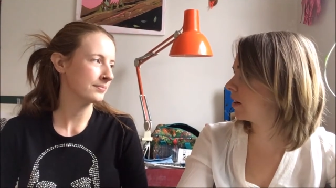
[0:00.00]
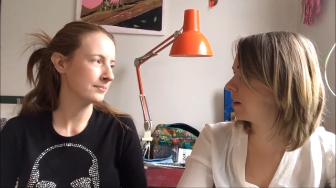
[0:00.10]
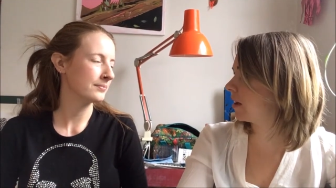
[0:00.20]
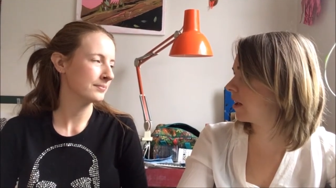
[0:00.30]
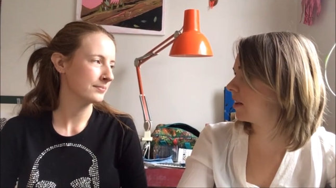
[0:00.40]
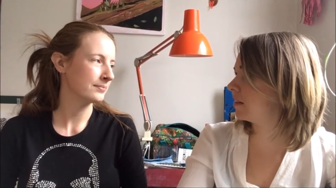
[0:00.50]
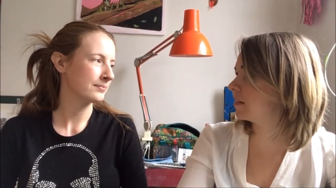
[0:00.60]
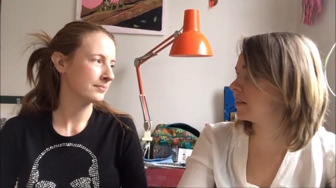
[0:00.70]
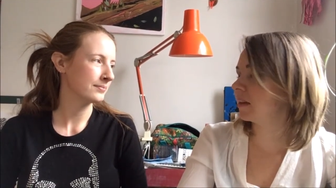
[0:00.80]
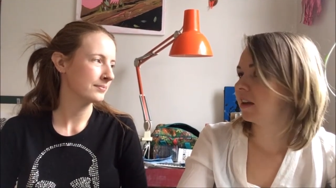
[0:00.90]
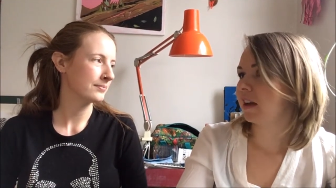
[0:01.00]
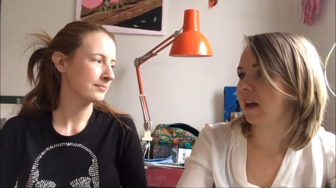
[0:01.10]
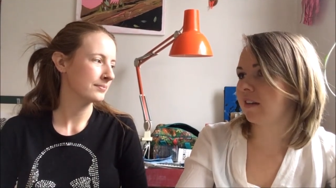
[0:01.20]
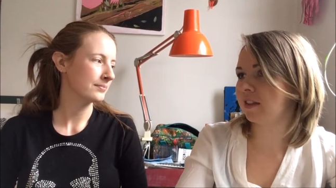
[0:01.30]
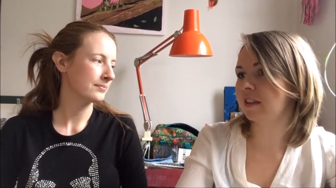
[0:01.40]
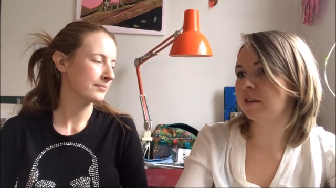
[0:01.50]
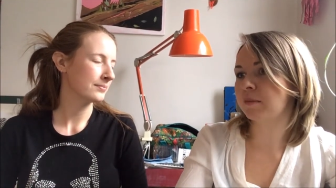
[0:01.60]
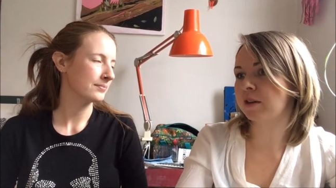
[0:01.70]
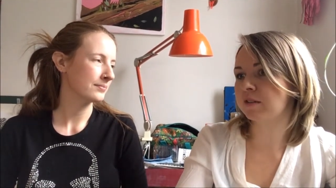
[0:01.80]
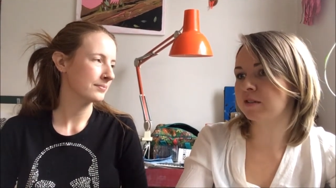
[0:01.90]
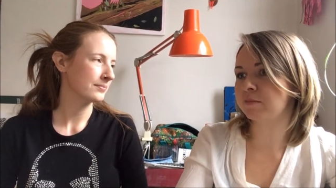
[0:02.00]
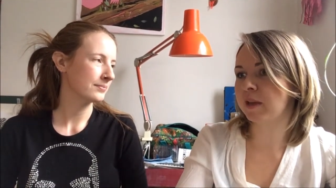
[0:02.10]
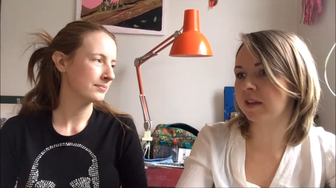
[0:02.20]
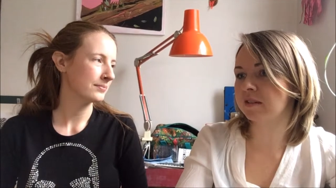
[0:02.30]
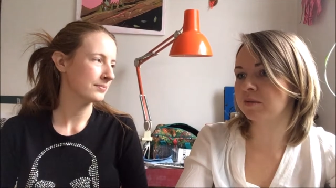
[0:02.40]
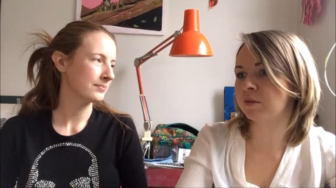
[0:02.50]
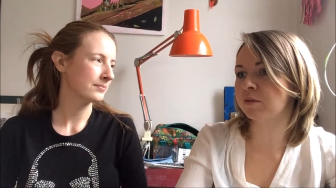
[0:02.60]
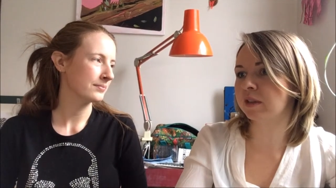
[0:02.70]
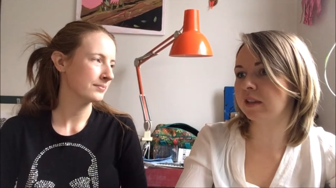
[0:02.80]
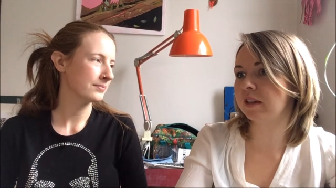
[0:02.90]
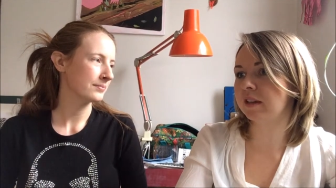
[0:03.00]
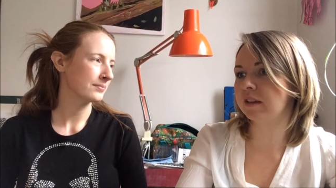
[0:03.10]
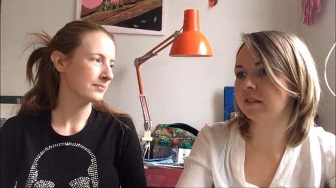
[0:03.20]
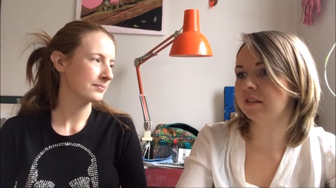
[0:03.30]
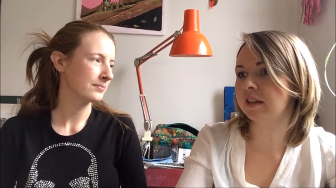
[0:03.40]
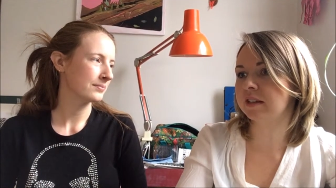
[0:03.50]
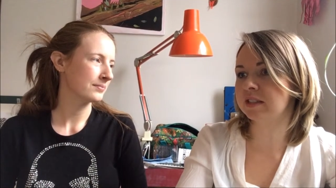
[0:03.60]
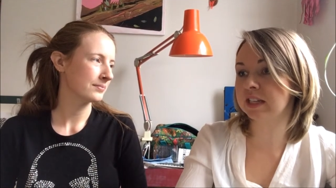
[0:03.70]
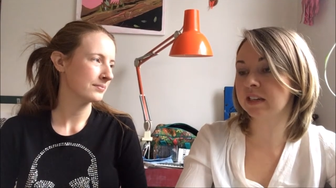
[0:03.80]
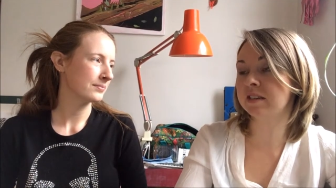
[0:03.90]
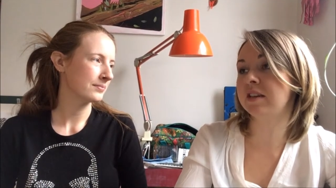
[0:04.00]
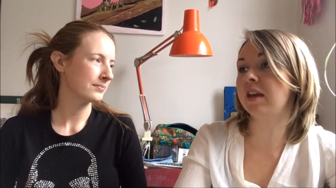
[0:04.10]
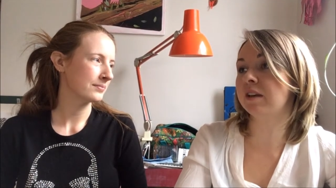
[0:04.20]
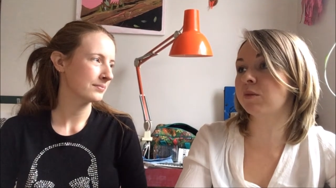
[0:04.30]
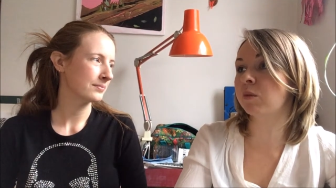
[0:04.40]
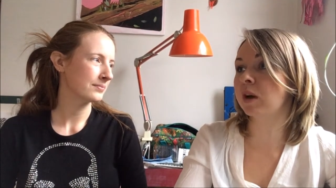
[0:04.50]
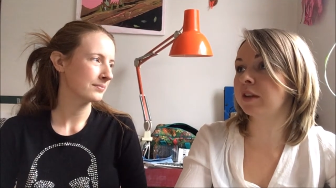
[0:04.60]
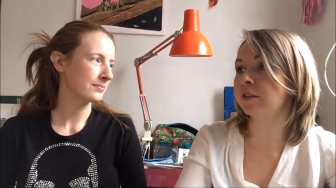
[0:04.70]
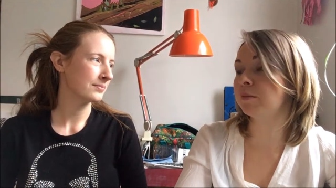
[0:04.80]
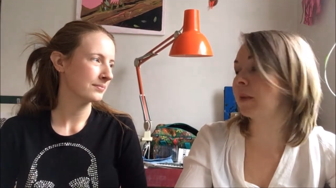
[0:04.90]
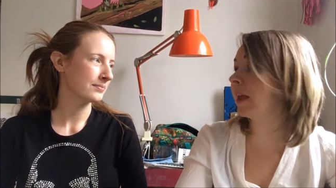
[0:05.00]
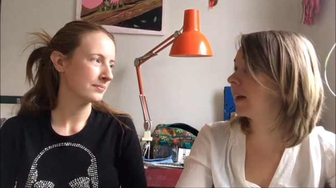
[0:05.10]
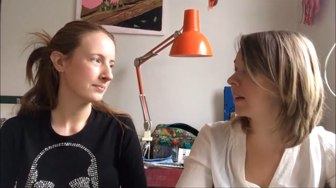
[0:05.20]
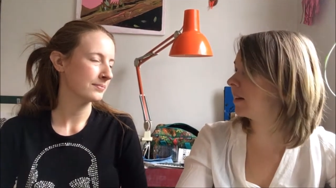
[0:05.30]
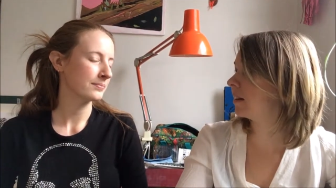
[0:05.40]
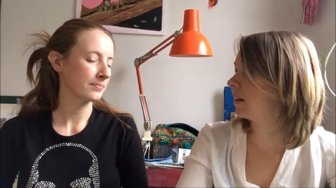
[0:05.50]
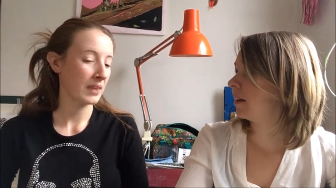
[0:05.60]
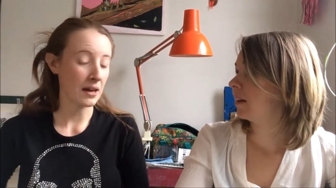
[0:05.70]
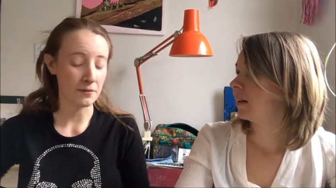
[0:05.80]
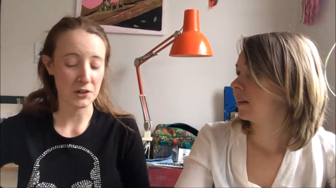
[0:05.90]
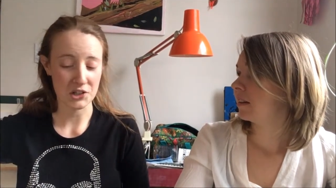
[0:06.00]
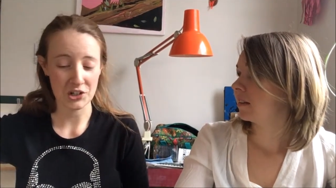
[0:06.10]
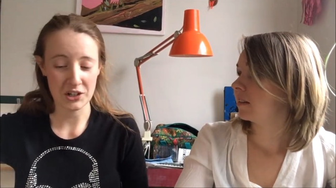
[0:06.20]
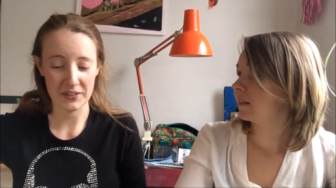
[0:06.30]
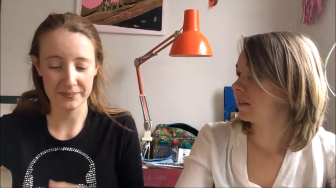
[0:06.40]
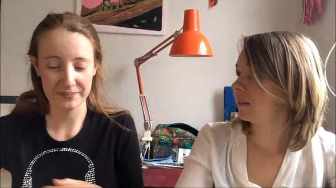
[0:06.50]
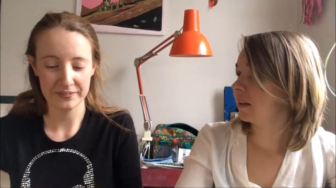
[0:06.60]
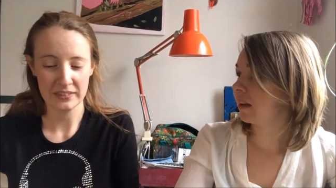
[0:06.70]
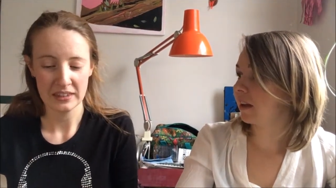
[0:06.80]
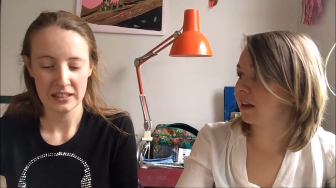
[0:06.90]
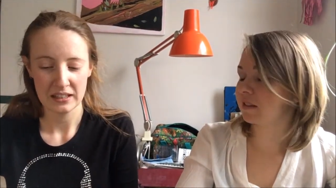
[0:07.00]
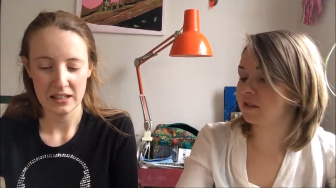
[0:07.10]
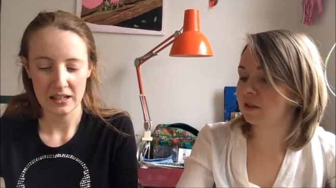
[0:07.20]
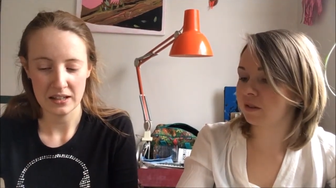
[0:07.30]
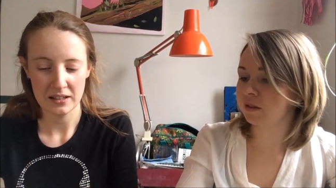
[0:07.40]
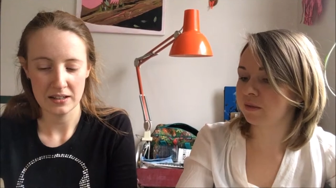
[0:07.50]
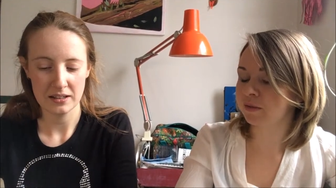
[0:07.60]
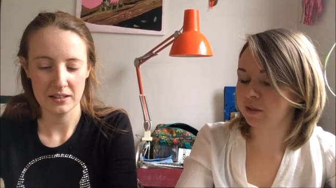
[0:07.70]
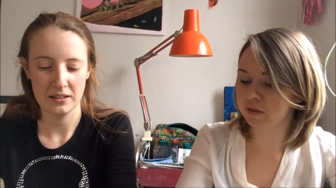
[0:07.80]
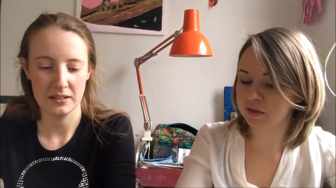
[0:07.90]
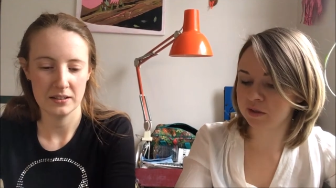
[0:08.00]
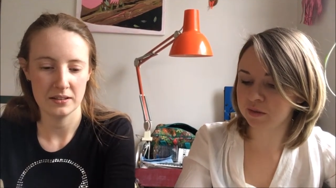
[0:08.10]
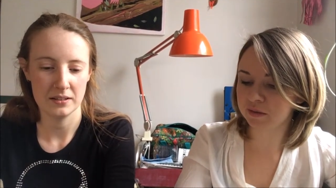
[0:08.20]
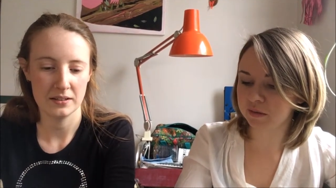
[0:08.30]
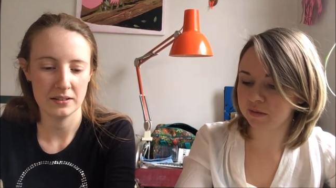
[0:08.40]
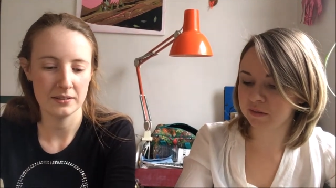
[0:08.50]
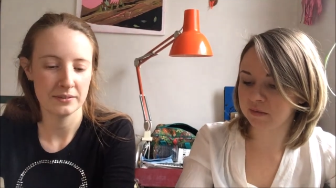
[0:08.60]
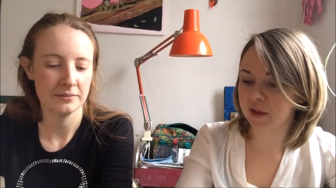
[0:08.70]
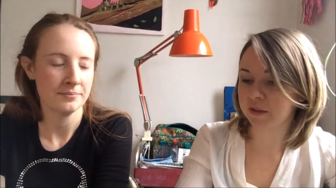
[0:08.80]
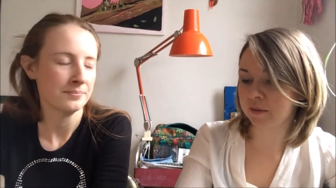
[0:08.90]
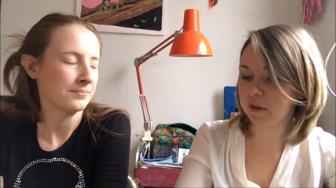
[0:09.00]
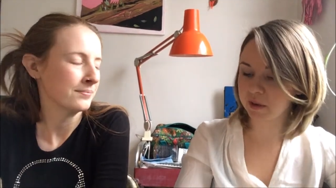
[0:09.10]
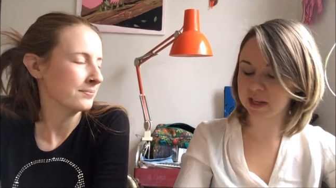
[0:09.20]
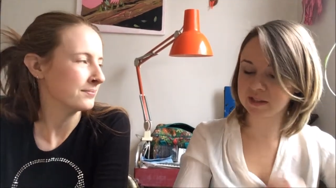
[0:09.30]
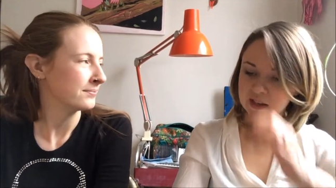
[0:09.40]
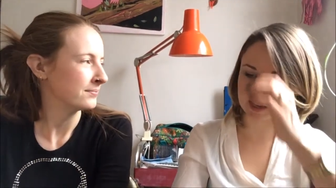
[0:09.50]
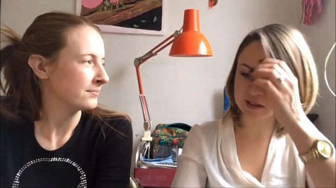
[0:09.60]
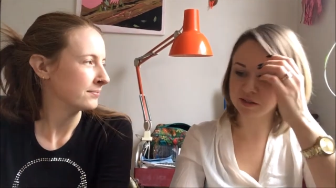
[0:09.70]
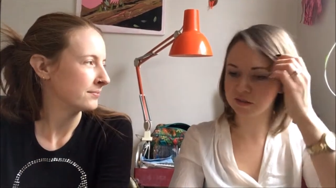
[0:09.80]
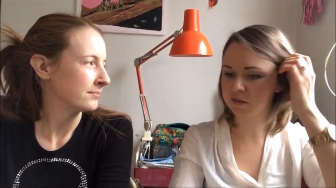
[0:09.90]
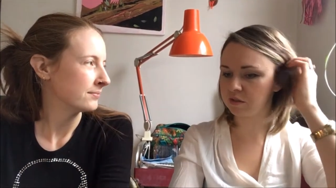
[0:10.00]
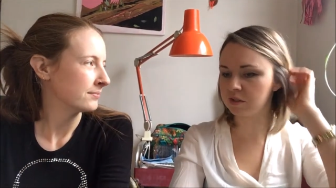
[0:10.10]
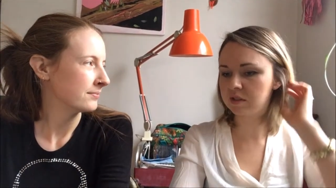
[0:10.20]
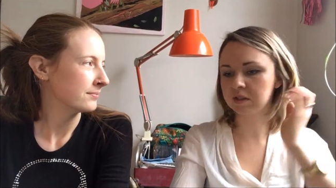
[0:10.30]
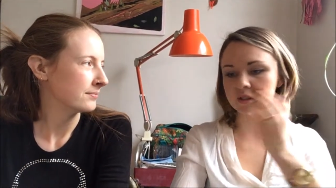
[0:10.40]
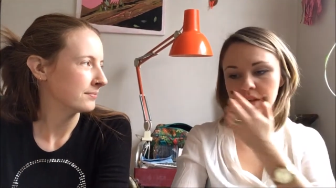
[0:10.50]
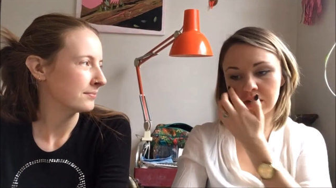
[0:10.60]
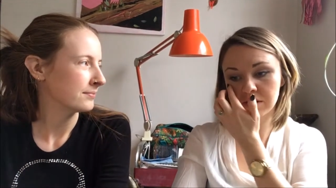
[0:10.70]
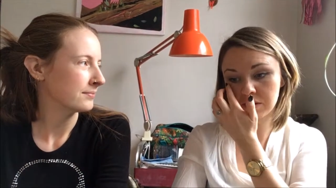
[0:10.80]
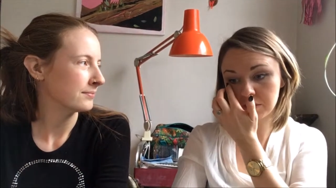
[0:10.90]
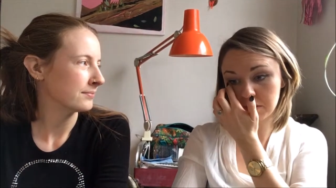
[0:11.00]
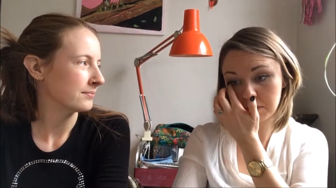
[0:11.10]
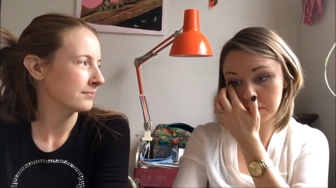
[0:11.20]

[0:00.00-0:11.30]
Speaker 1: mm. and having the amount of space will really like dictate what you make
Speaker 2: yeah, for sure. Yeah.
Speaker 1: So for those two, well, three weeks, I guess, or it was just a little under three